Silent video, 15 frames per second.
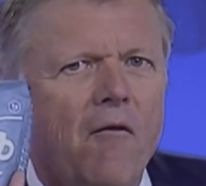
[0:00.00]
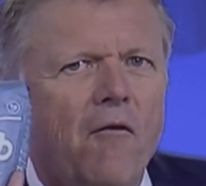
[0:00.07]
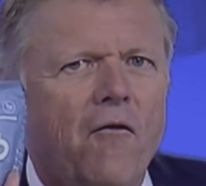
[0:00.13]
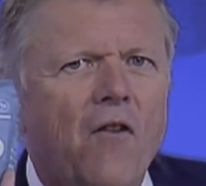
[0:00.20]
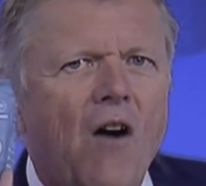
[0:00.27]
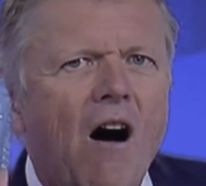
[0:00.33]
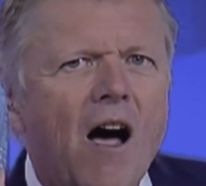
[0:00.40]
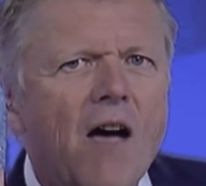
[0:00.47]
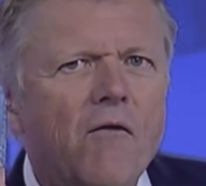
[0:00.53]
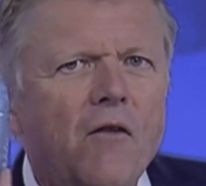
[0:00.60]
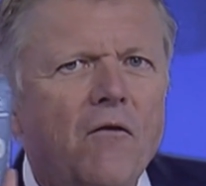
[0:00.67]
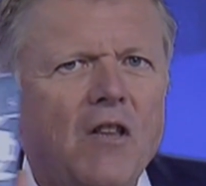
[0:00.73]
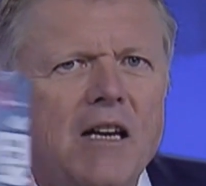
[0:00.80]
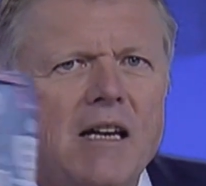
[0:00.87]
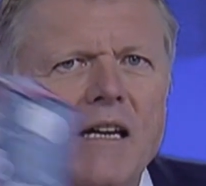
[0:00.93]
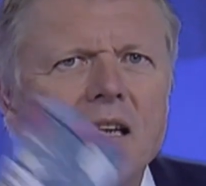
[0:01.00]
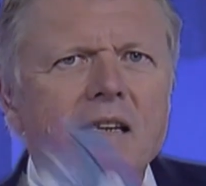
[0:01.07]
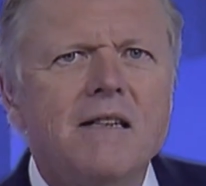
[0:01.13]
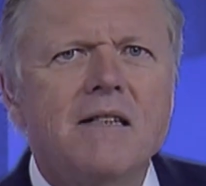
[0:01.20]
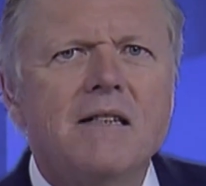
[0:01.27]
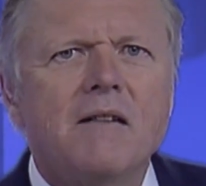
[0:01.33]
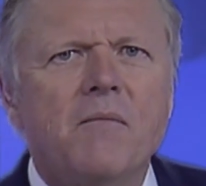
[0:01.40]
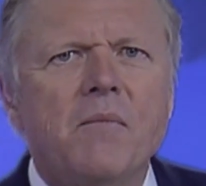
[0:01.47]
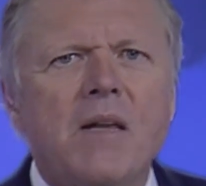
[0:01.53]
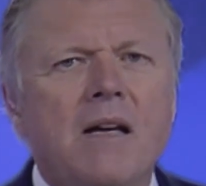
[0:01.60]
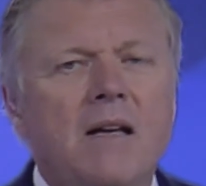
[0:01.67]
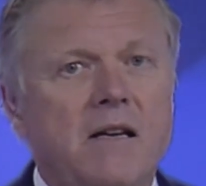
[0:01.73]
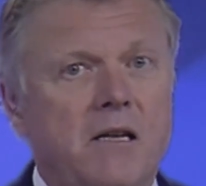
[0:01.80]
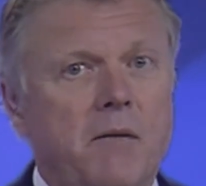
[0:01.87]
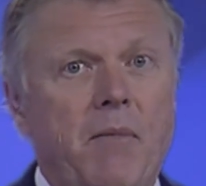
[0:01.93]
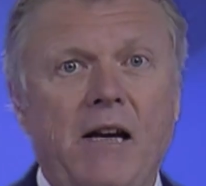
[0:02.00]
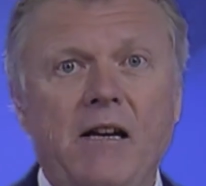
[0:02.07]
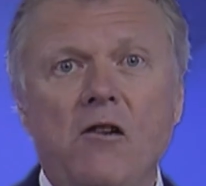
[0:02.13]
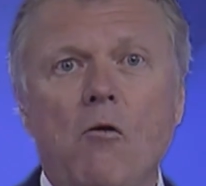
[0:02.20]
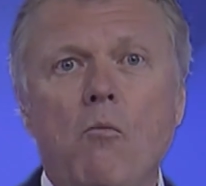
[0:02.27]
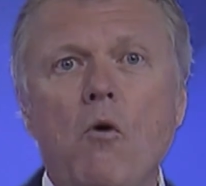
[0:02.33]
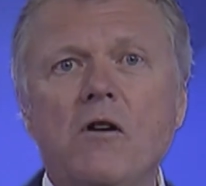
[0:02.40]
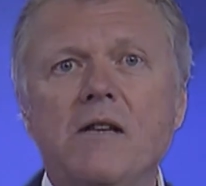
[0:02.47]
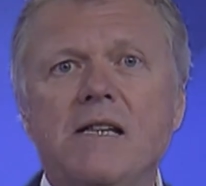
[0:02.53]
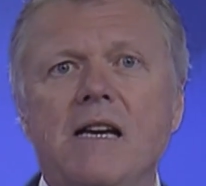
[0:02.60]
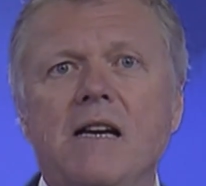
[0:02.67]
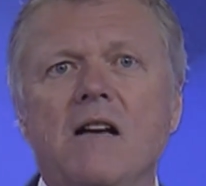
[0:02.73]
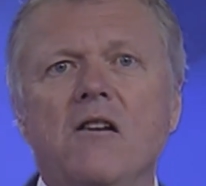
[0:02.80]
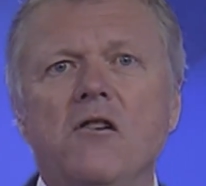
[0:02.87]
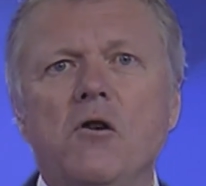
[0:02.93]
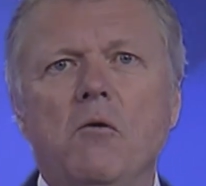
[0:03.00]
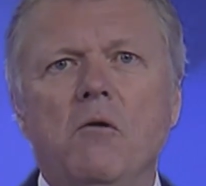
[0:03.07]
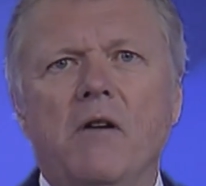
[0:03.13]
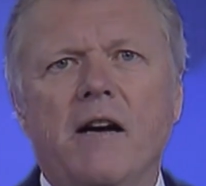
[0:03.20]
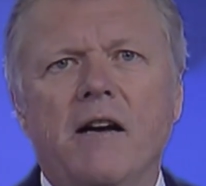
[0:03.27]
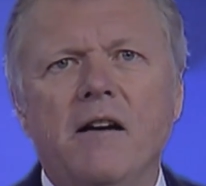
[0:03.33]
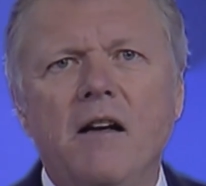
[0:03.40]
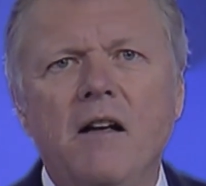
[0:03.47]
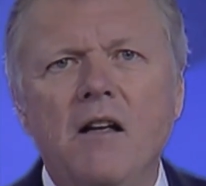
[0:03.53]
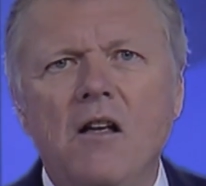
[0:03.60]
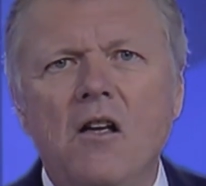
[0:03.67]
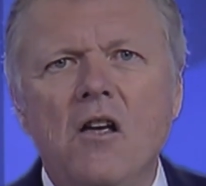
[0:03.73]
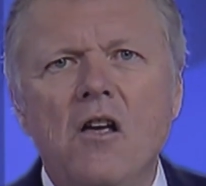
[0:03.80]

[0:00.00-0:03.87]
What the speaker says: 5 of these, depending on what tier you are in,